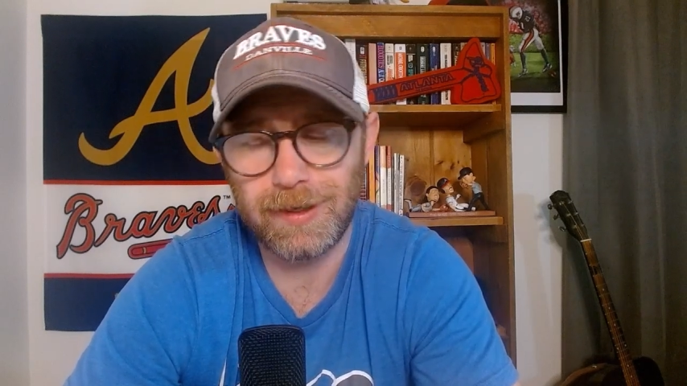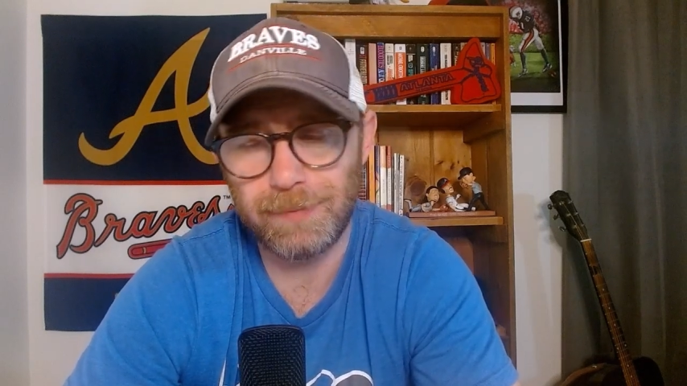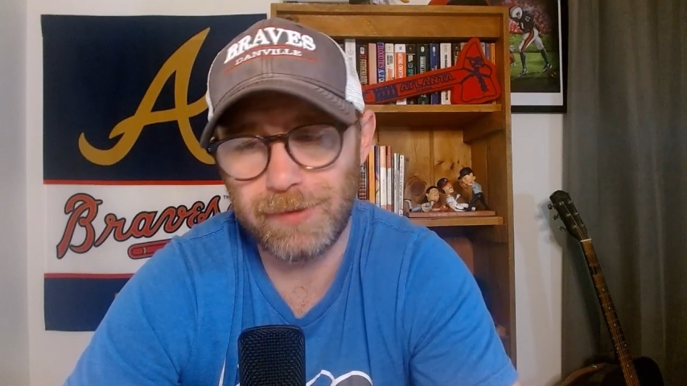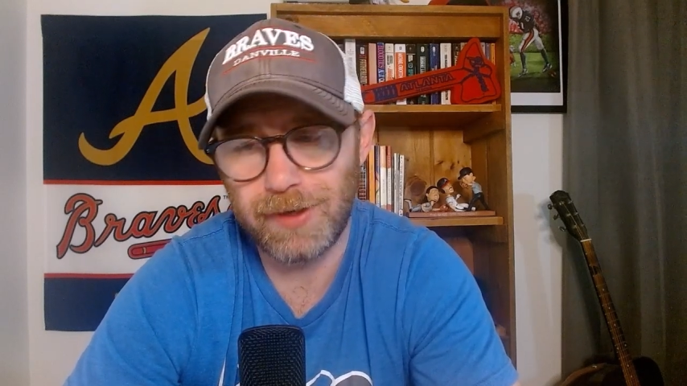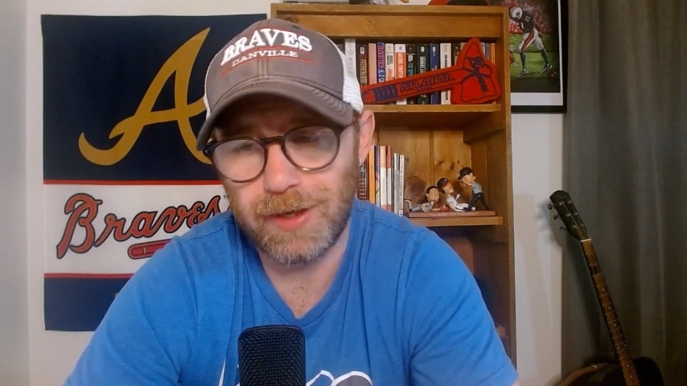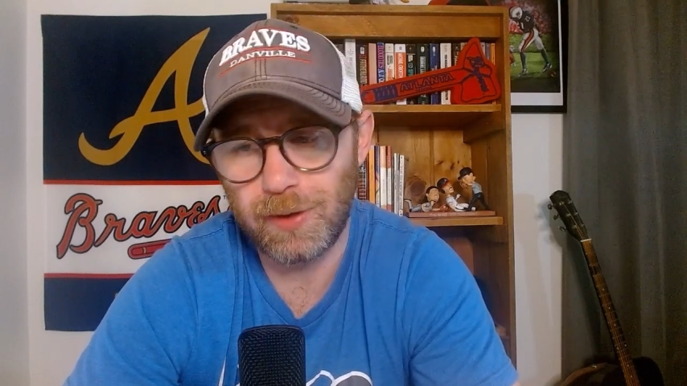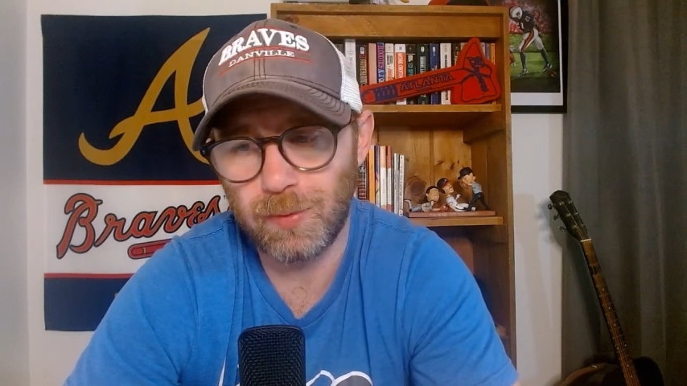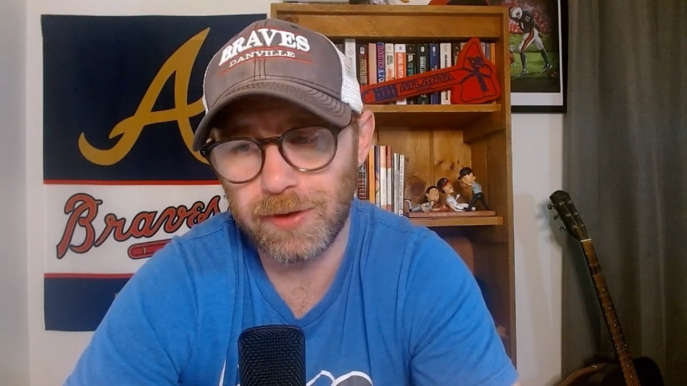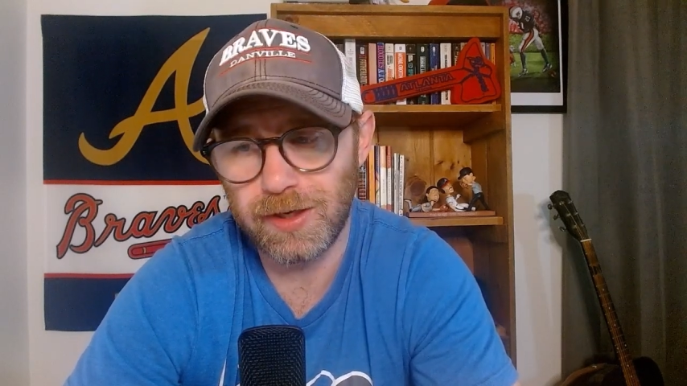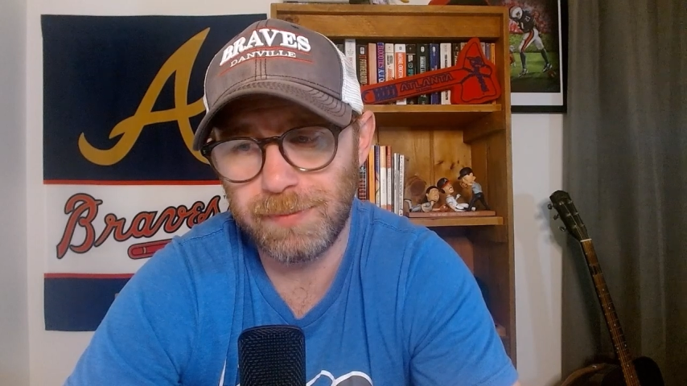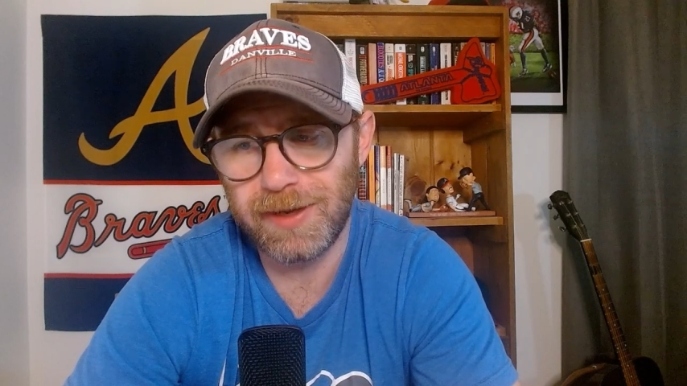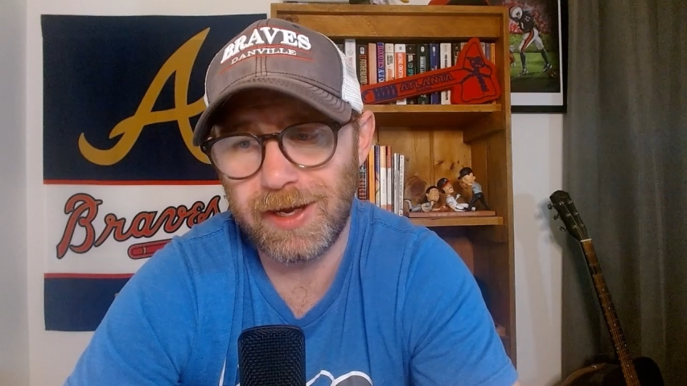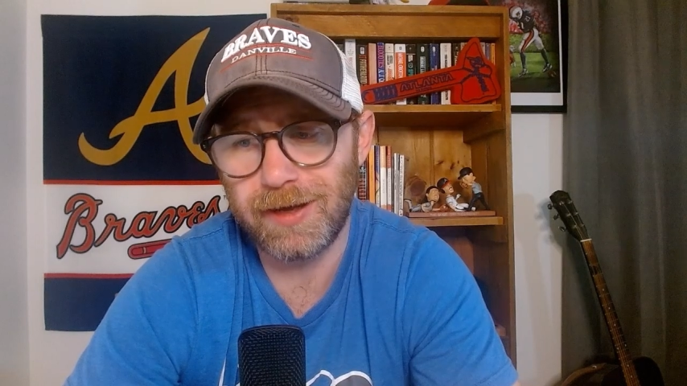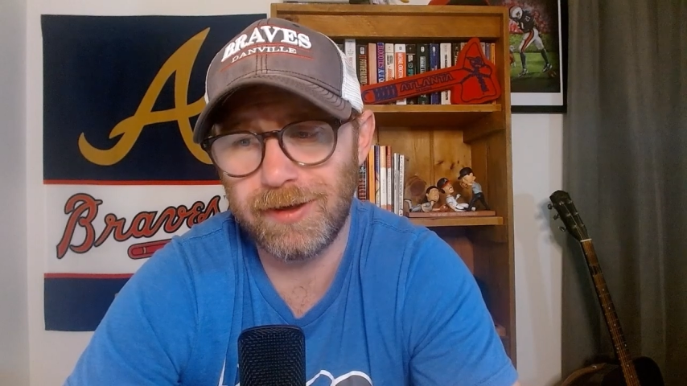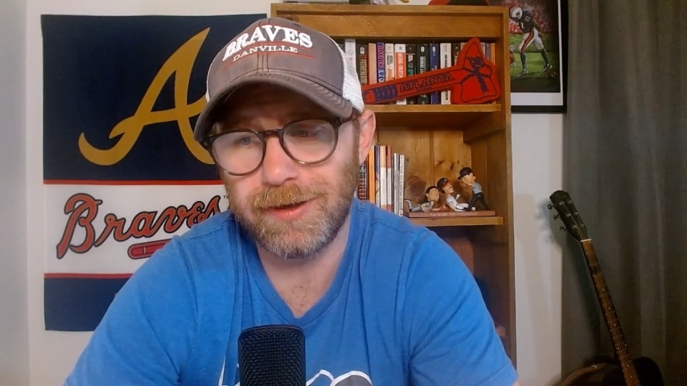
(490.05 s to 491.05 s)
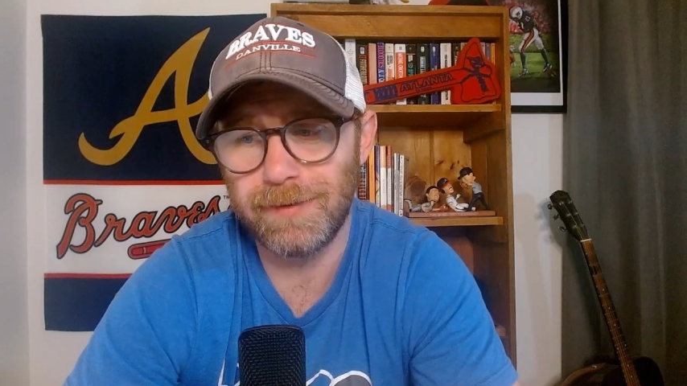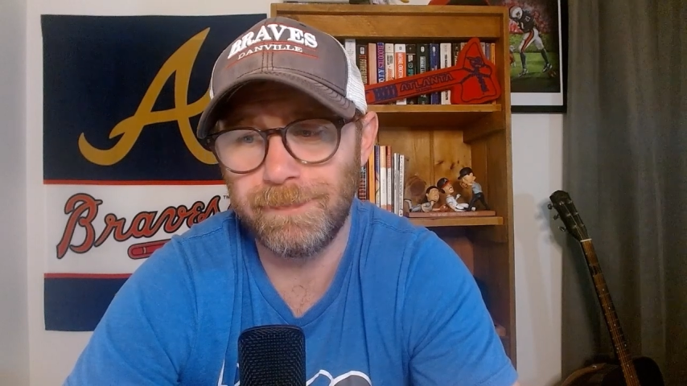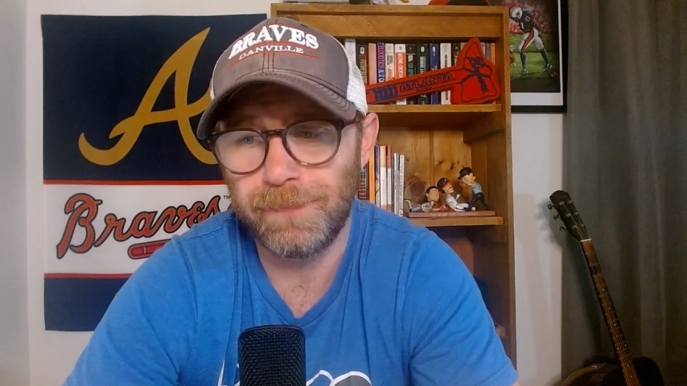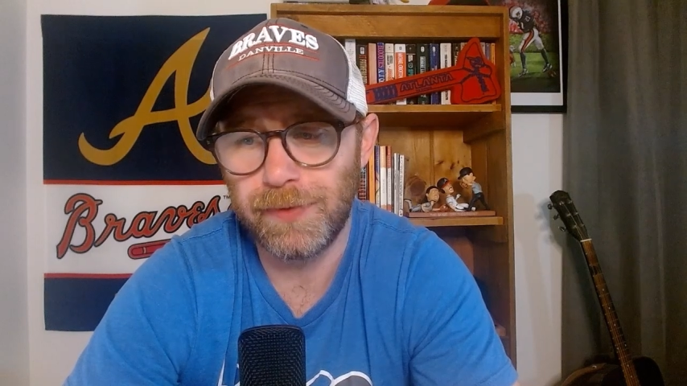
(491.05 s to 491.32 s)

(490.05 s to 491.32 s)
I'm not worried about it,